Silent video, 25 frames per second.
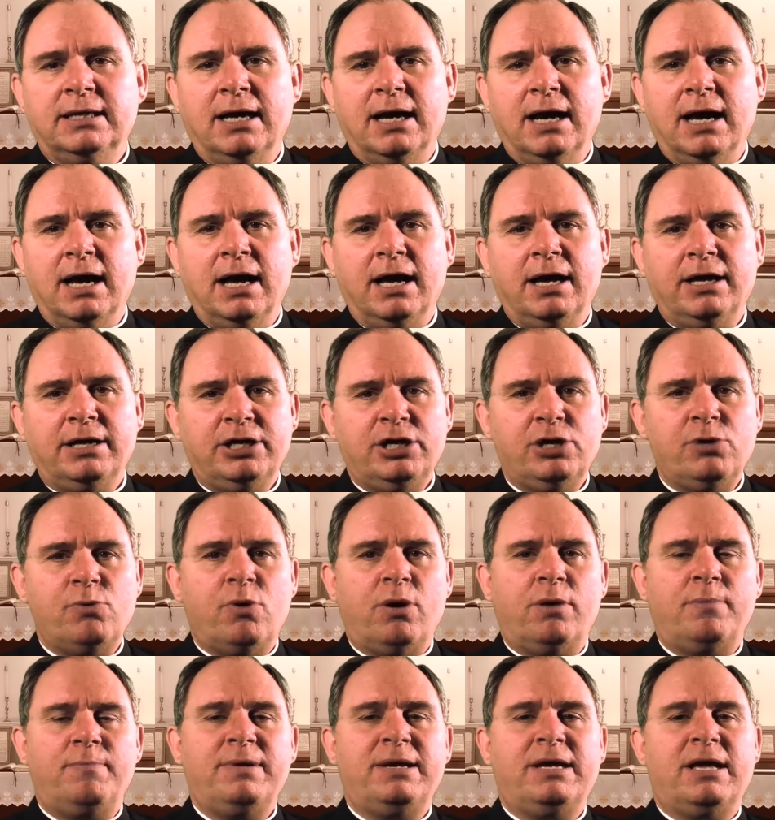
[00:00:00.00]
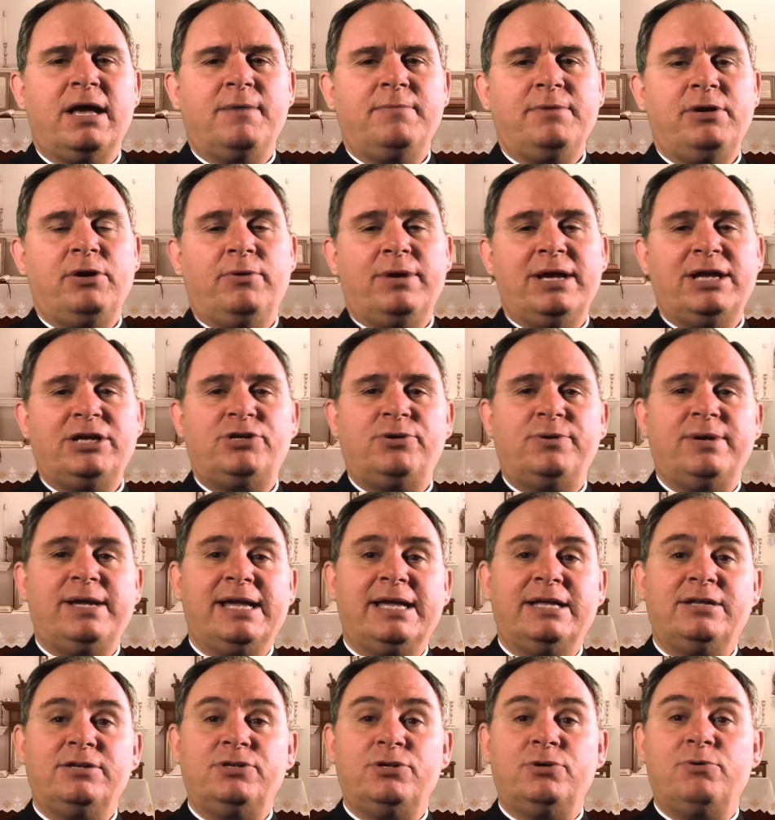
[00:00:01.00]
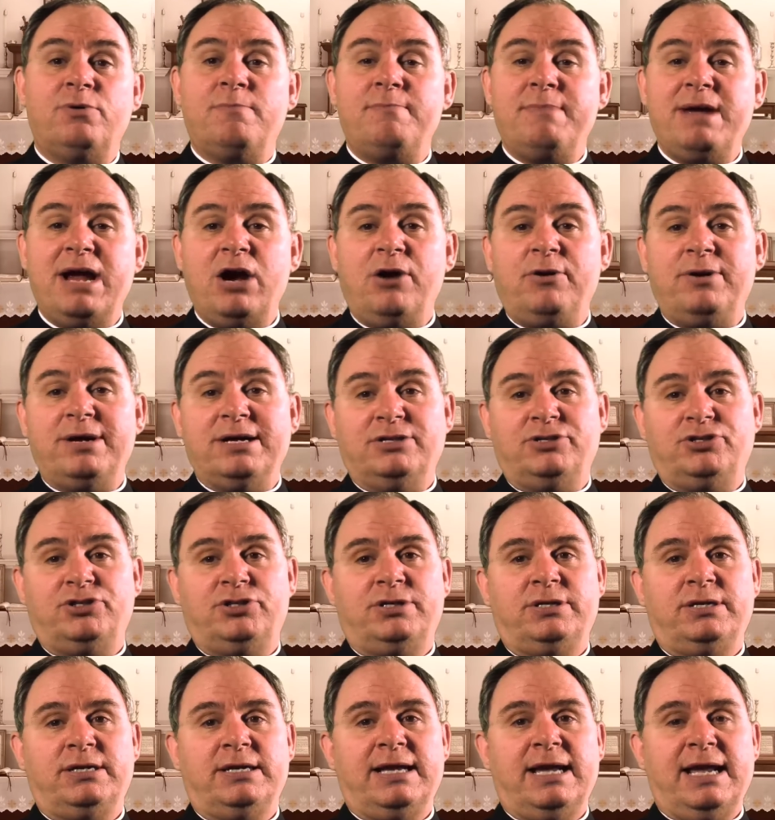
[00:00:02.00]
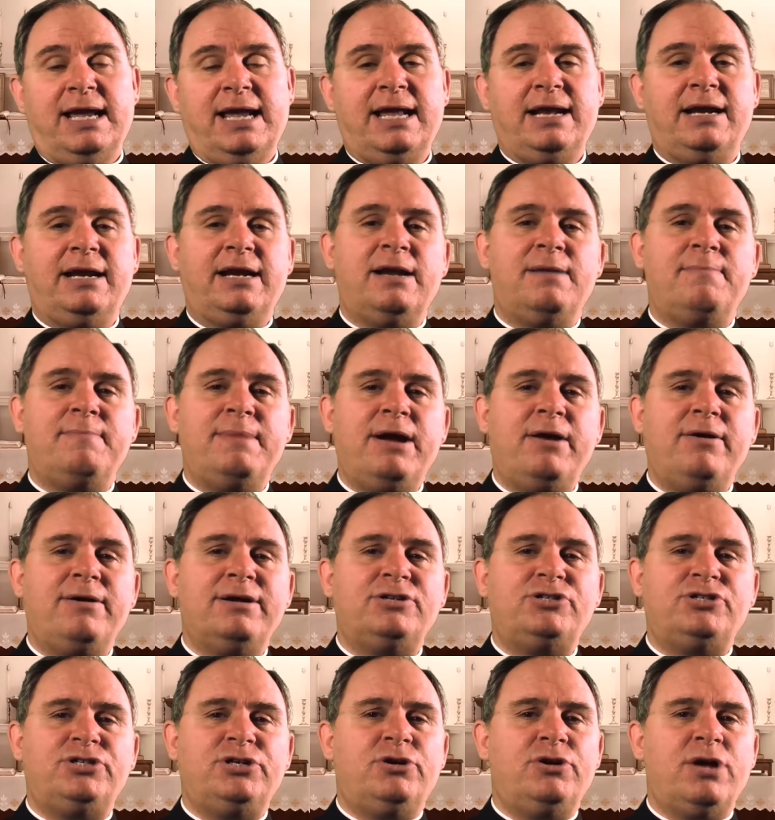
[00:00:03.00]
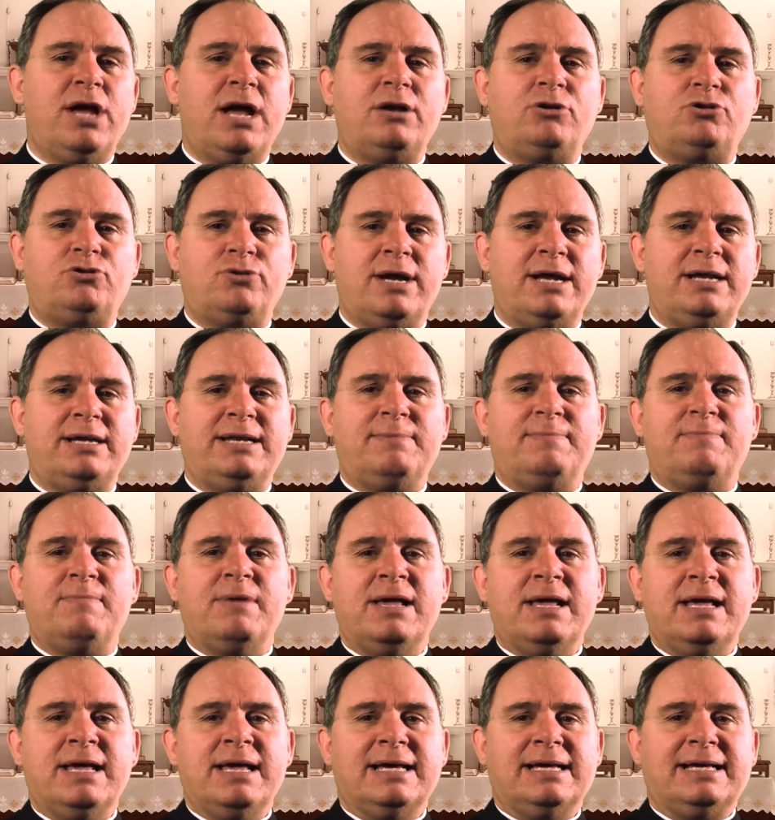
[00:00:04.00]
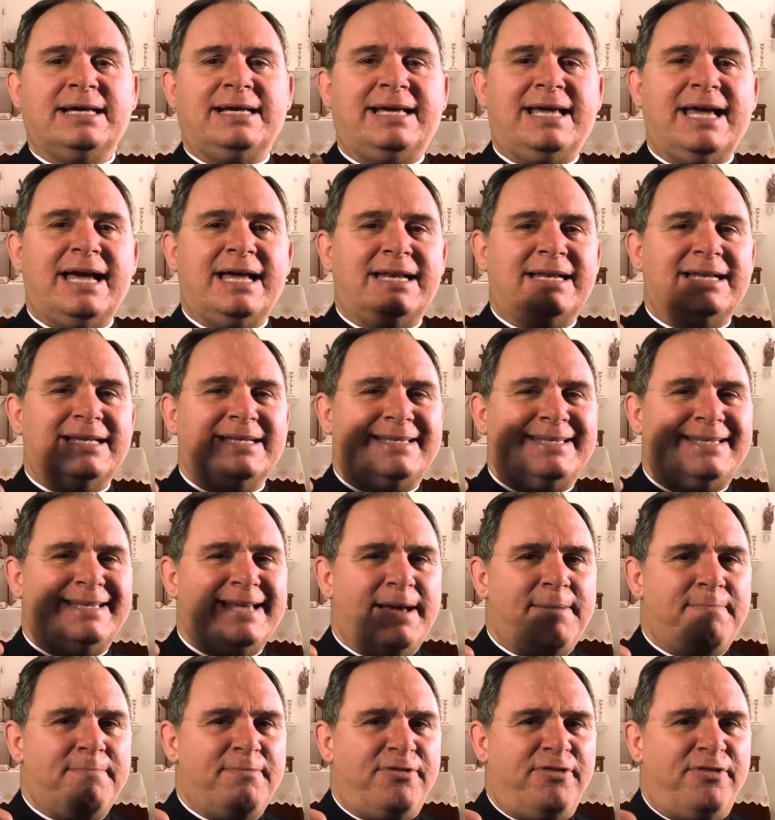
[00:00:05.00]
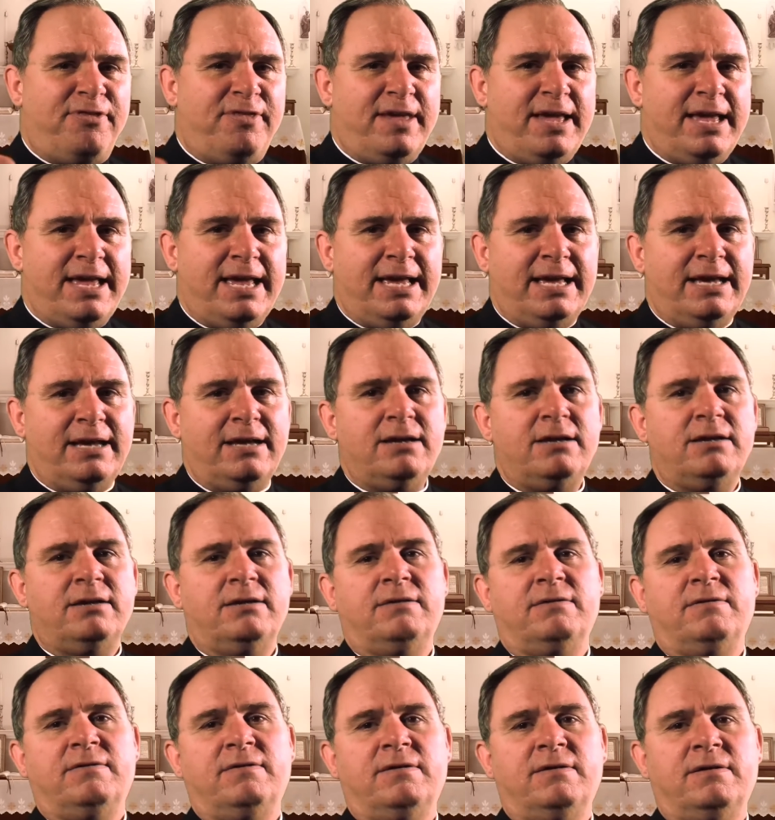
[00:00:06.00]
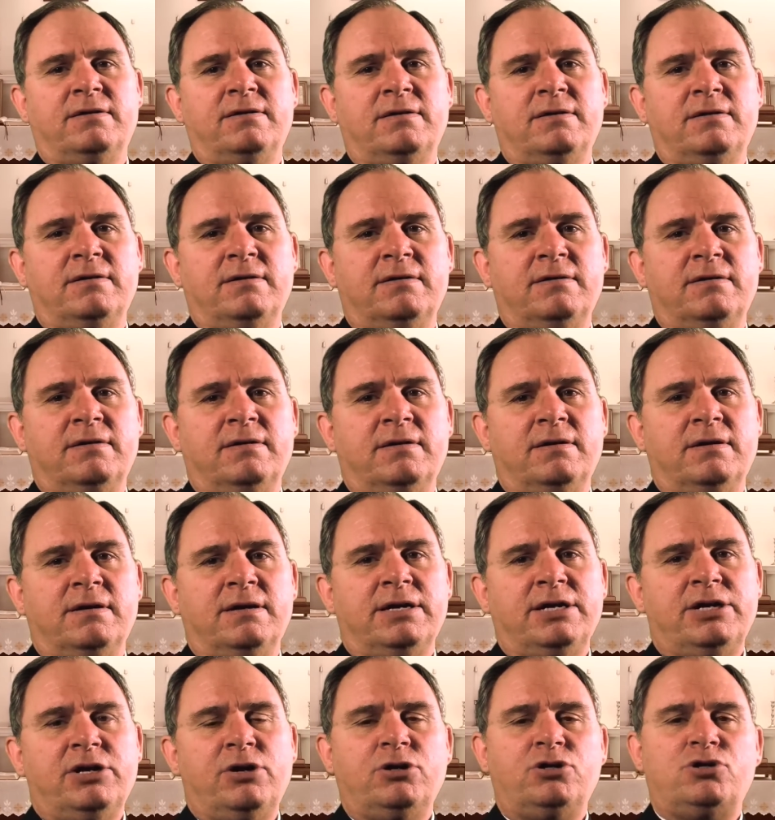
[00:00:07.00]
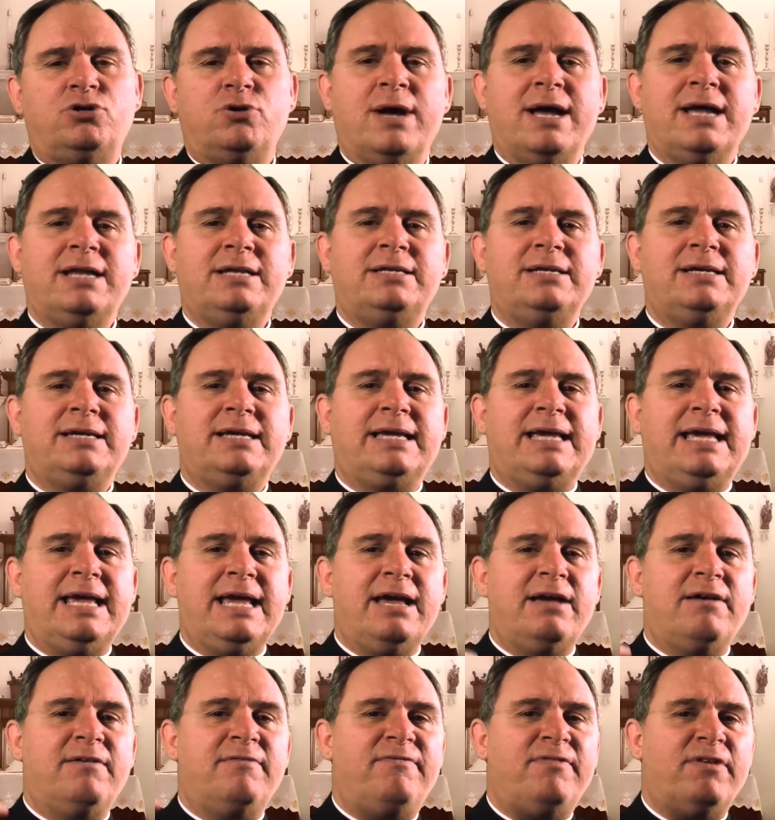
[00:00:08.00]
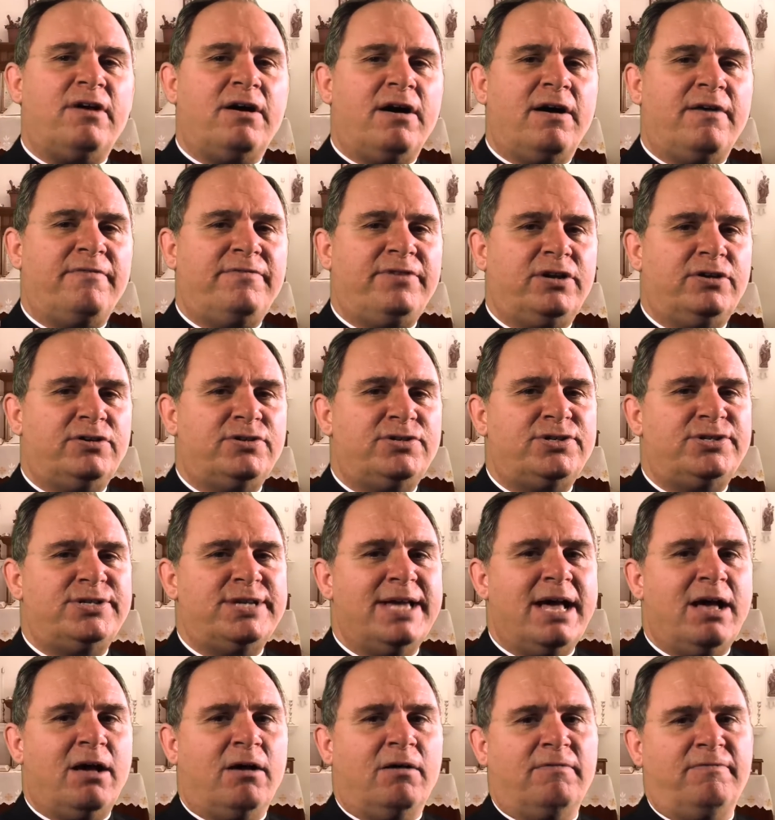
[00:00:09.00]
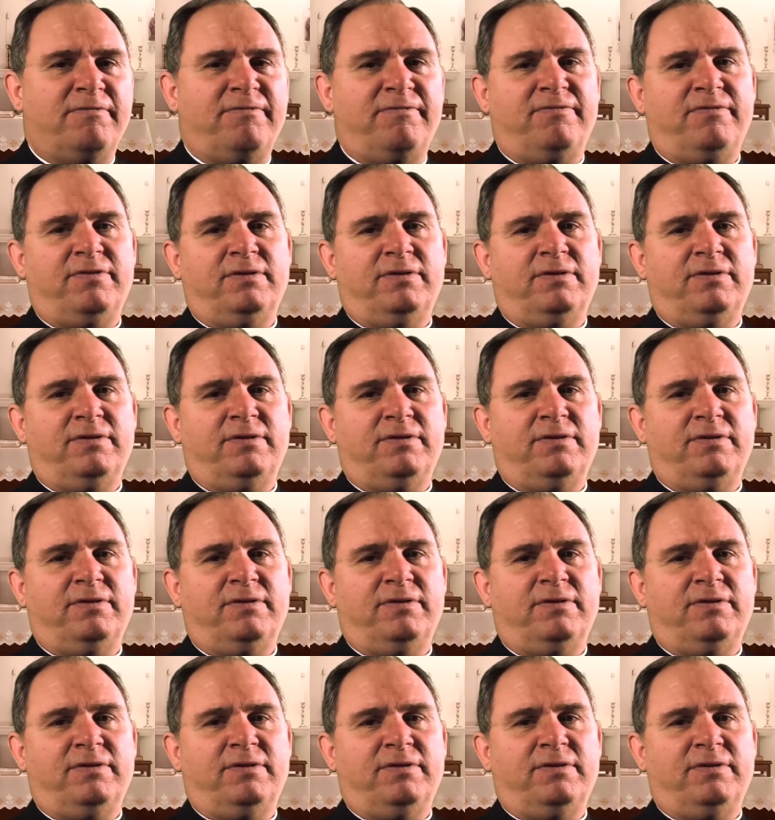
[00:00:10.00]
Uh, you are become you're entering into a marriage, and in a marriage, you're not trying to get something. You're trying to give of yourself.